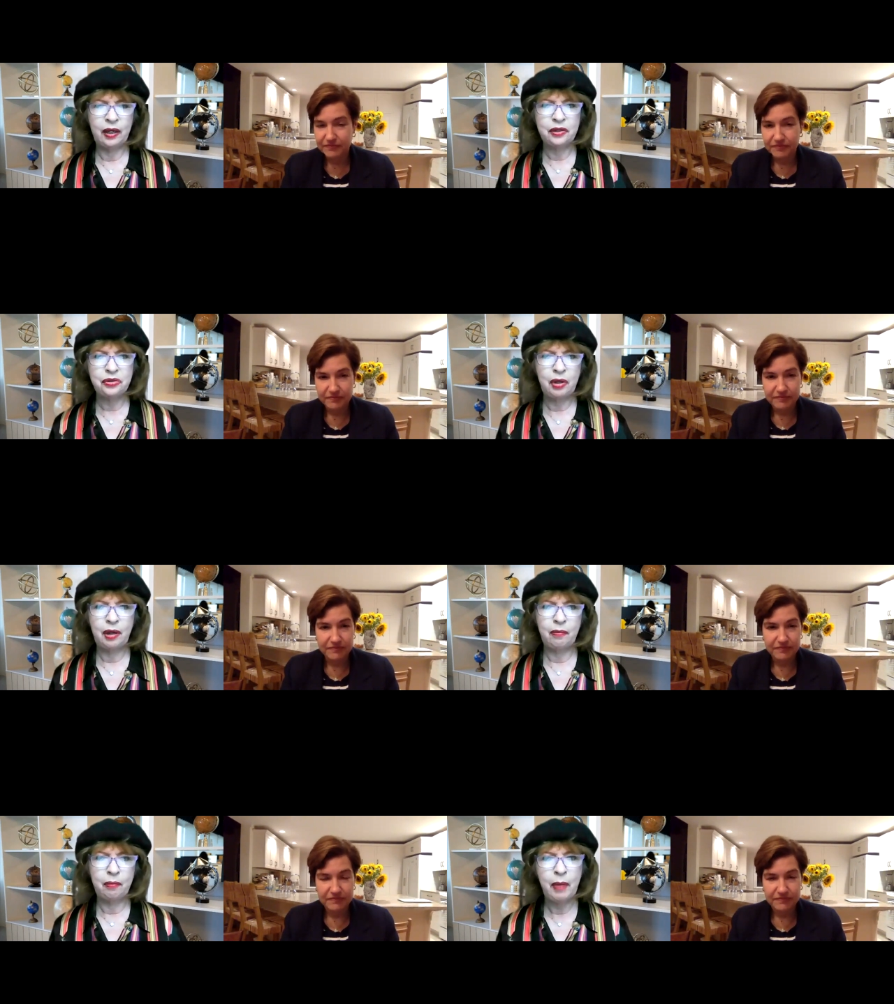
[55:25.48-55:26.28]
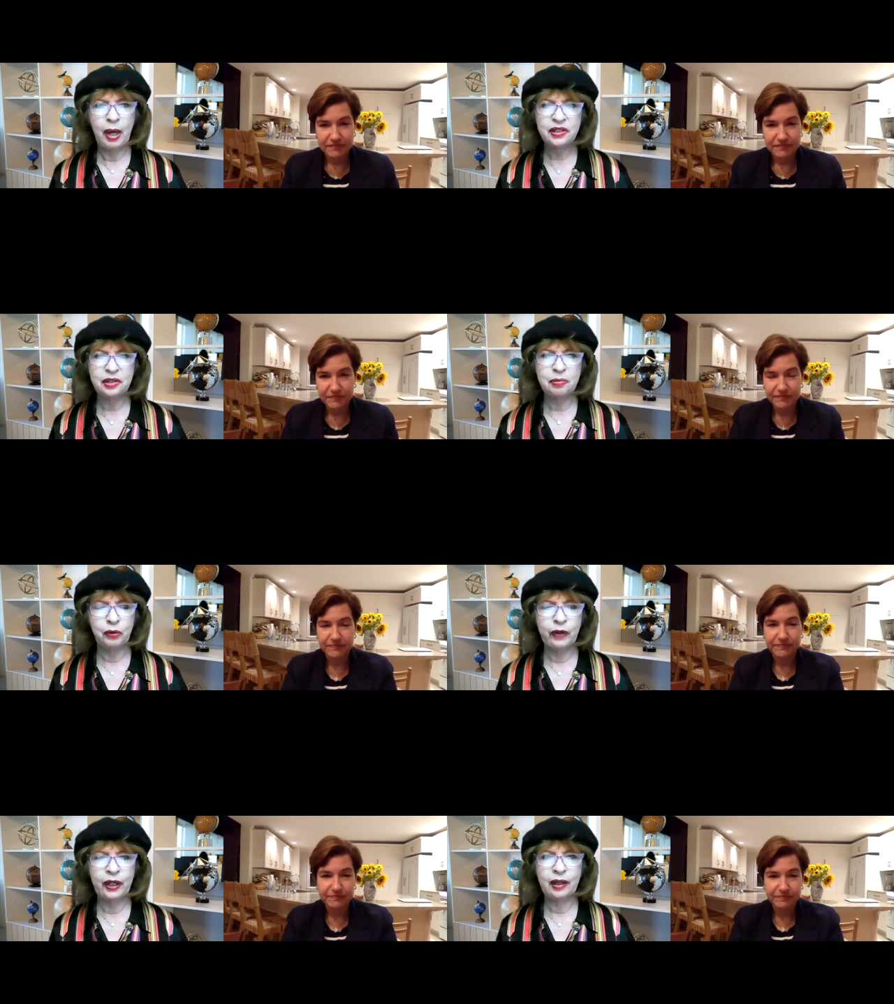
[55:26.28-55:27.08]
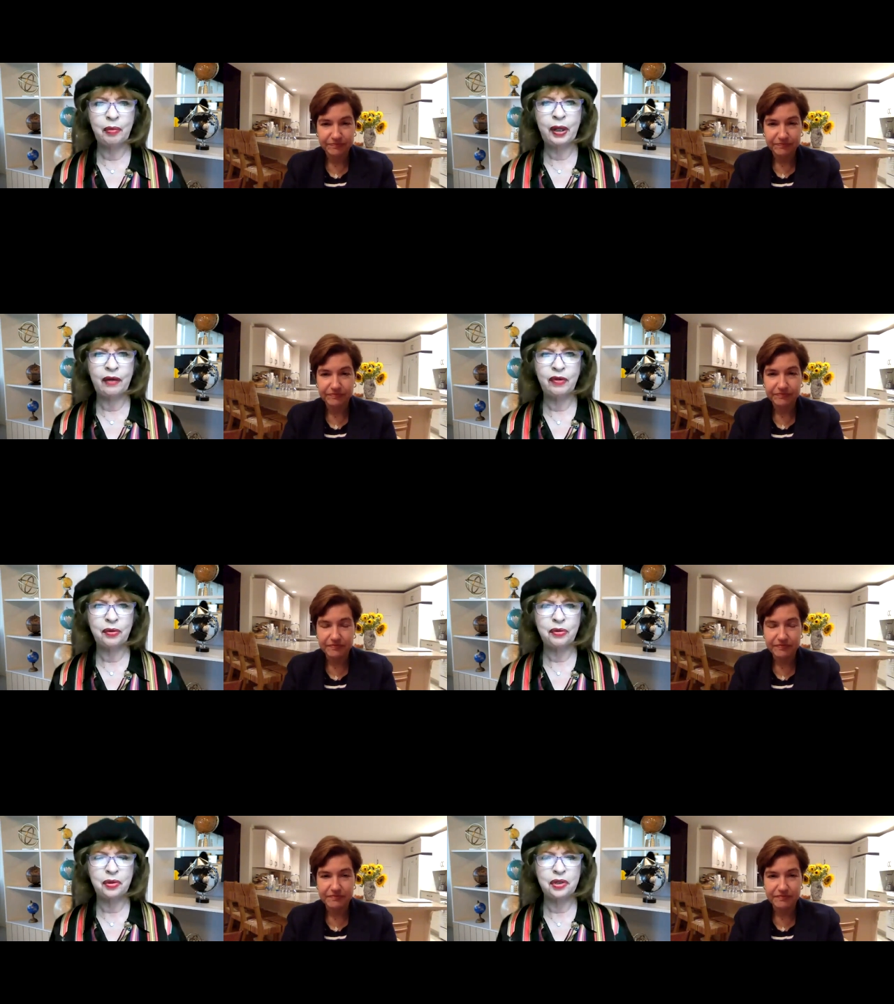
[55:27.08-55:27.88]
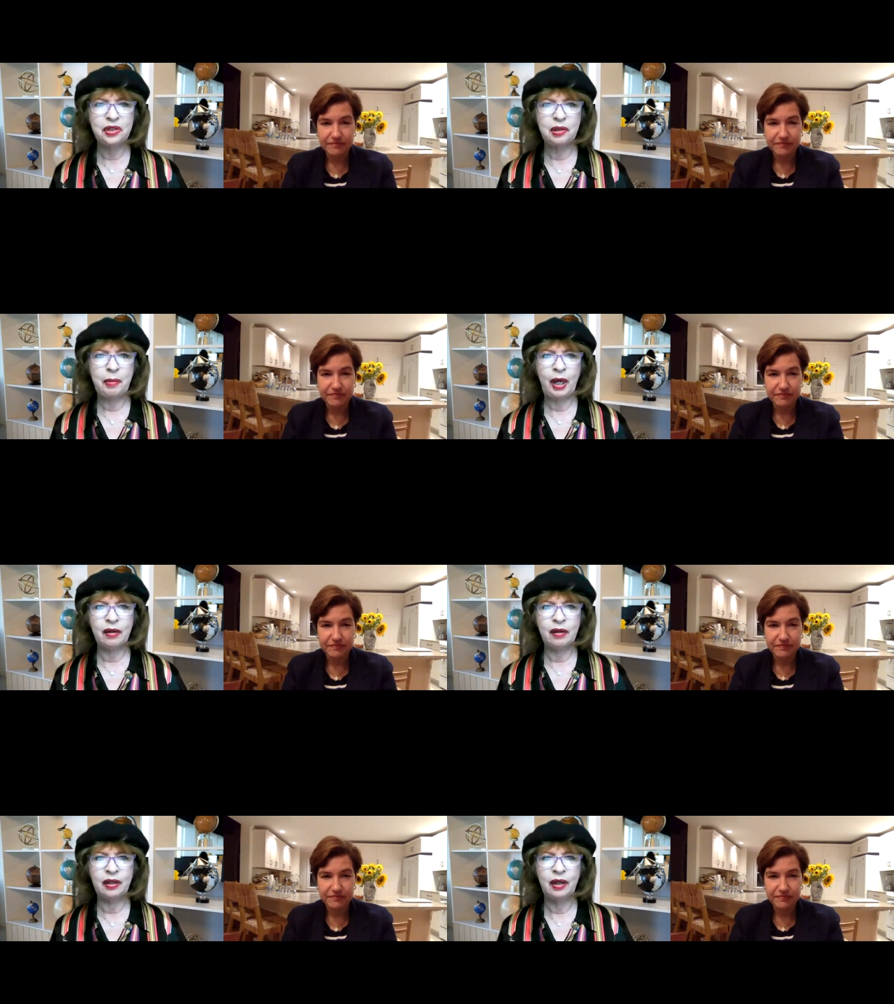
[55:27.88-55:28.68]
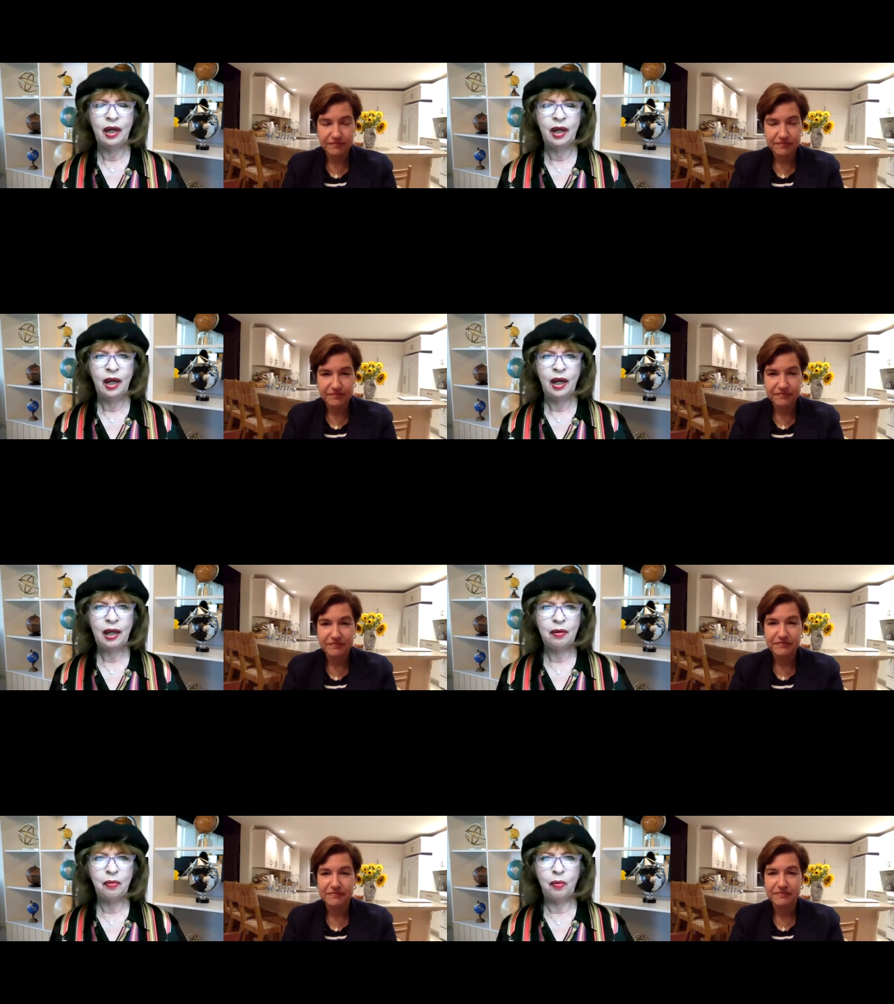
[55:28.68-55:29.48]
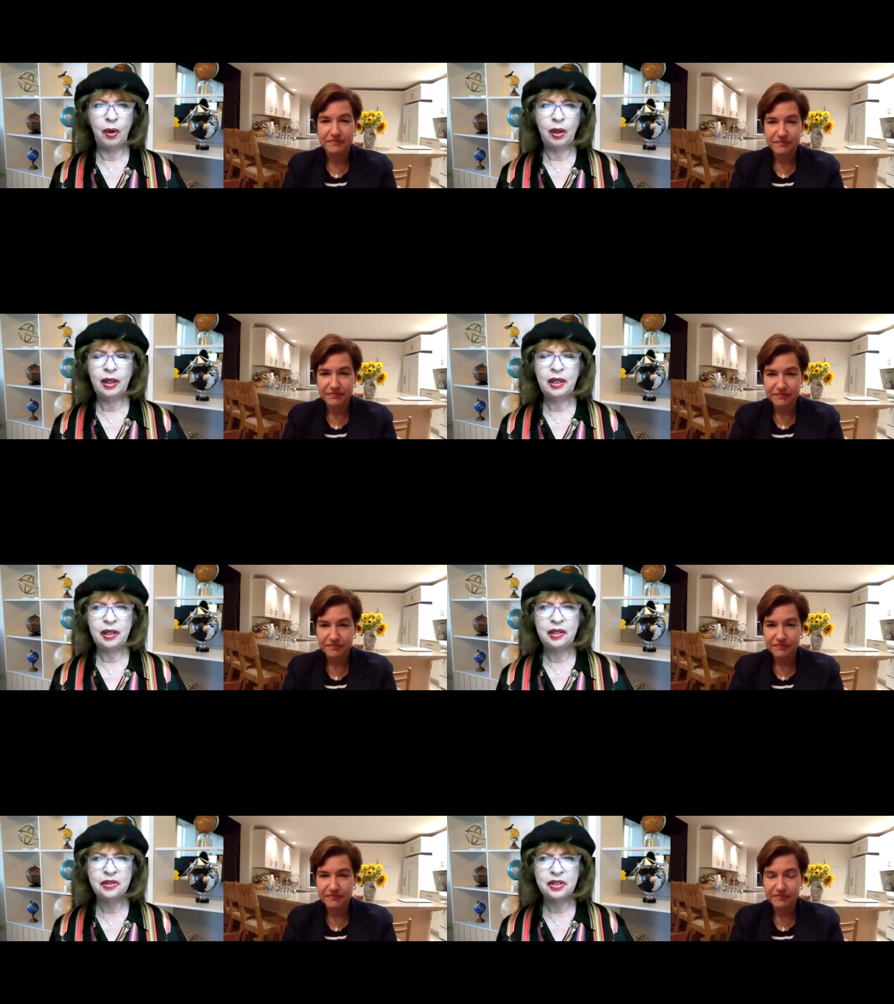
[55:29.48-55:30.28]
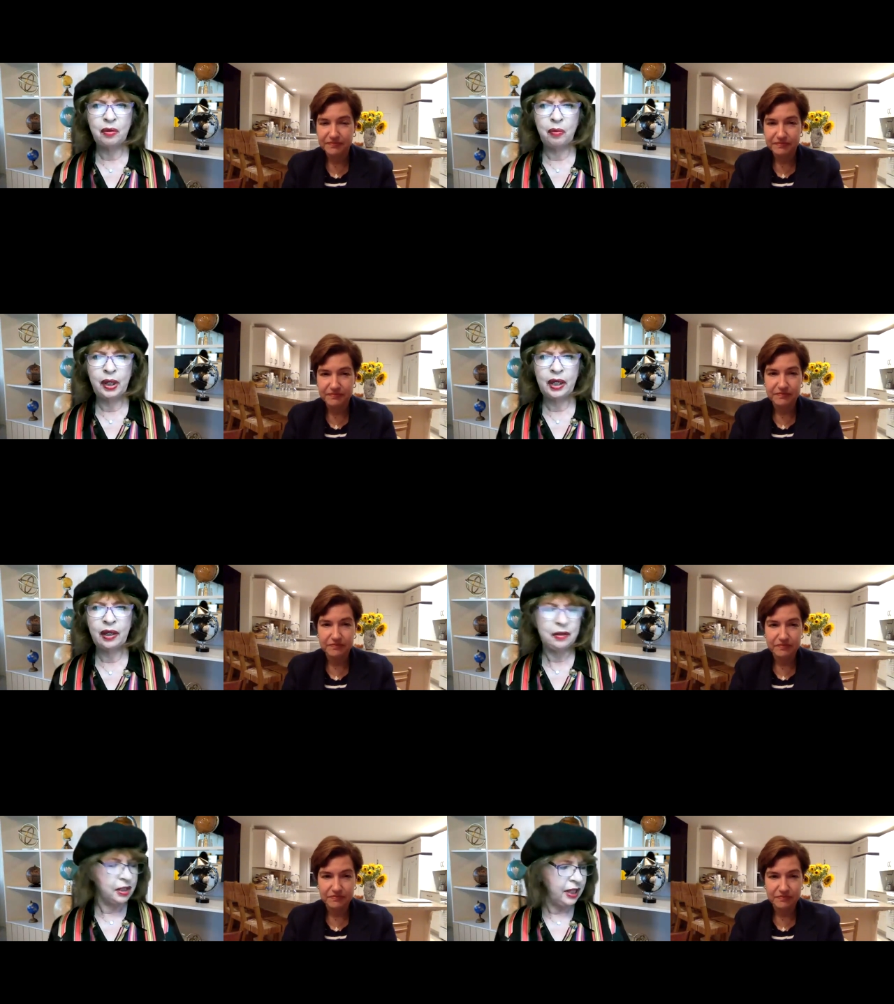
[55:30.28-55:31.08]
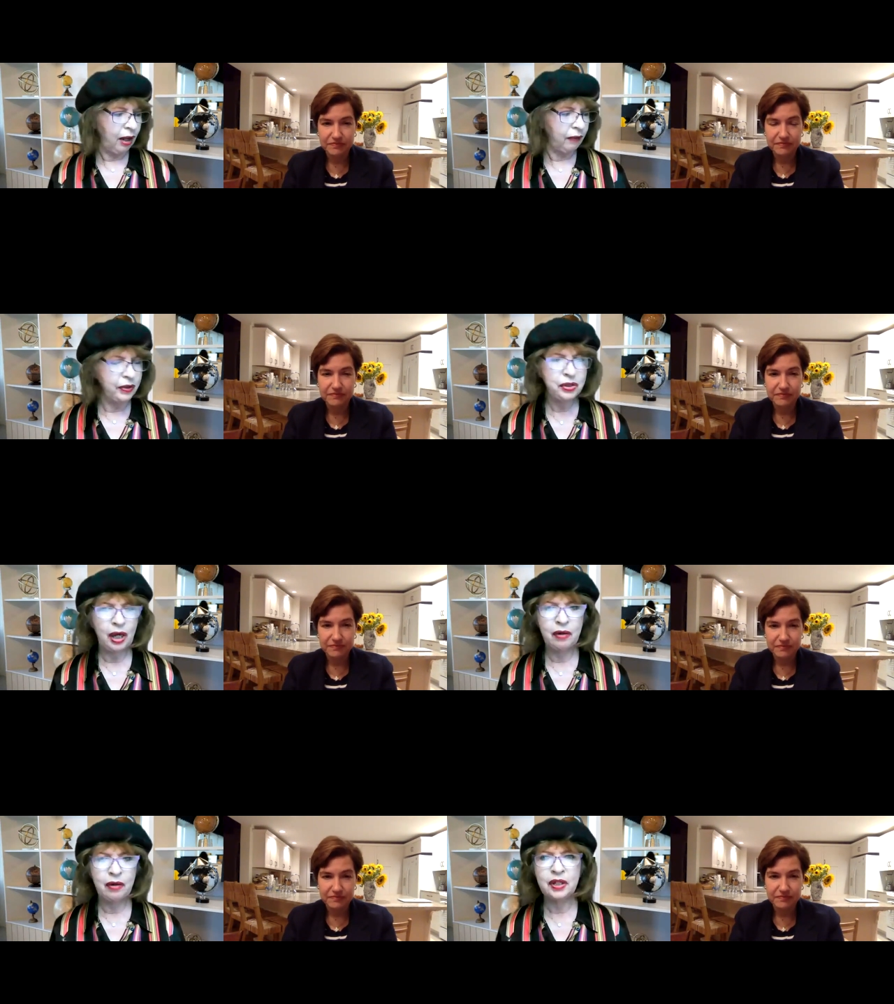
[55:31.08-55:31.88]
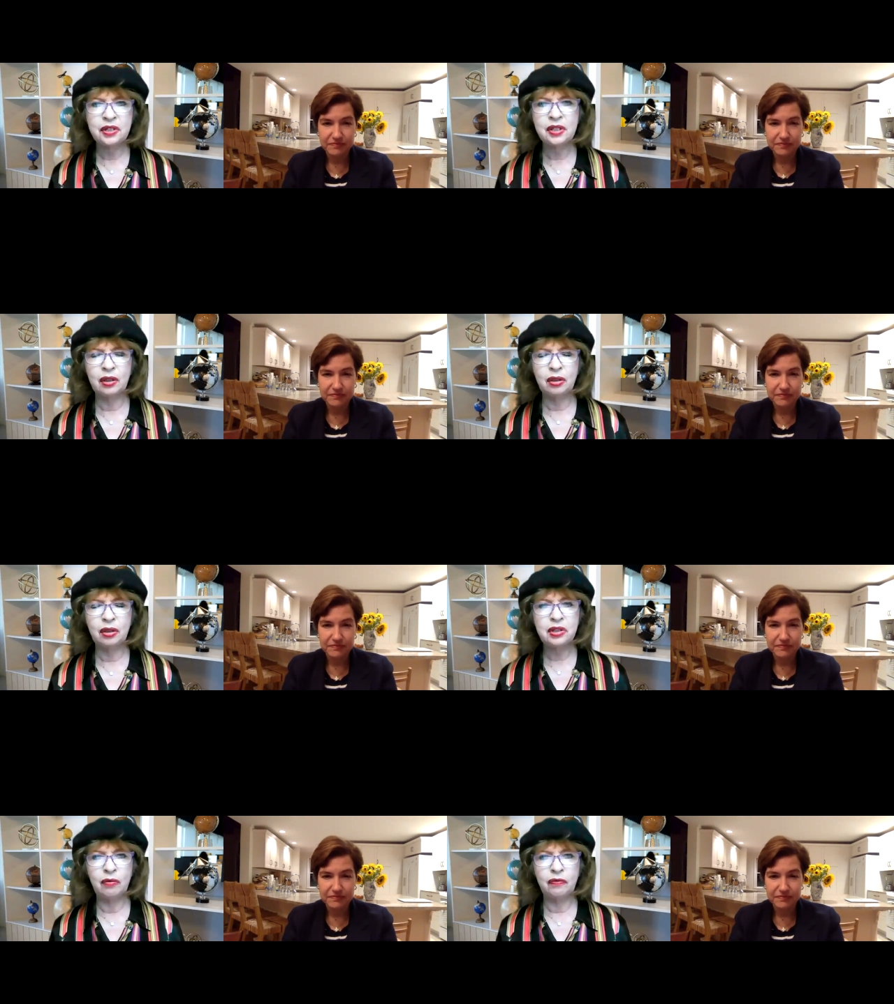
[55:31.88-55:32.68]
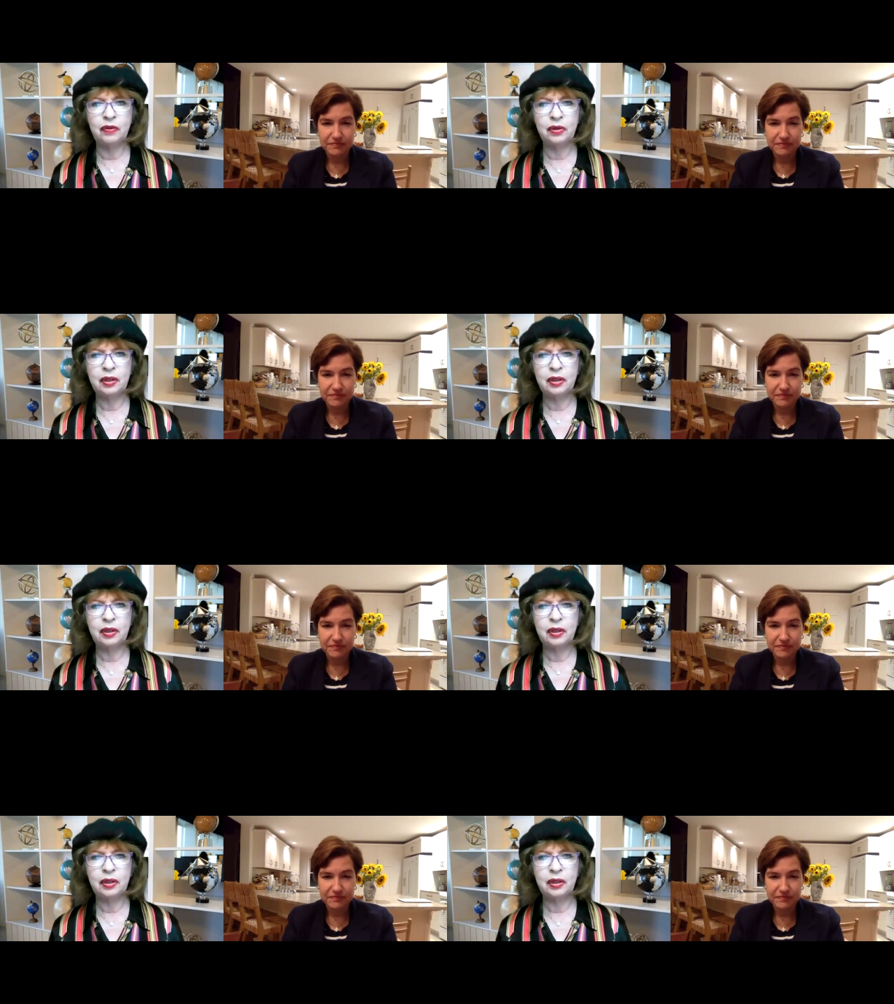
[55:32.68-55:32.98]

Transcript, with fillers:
Speaker 1: as time makes us move ahead. We have no choice in the matter. And and what it is that we can salvage out of this that looks hopeful